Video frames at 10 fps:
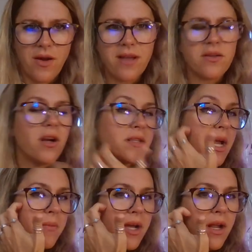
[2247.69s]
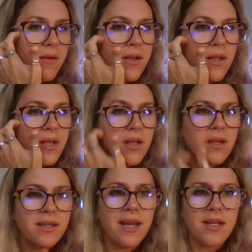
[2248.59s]
has a hard time kind of
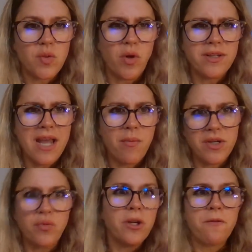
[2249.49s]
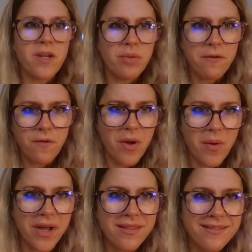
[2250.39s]
getting his words out, but he's really fun to play
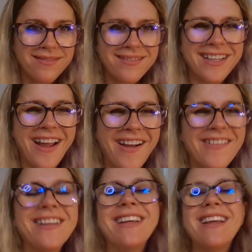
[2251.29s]
football with, you know?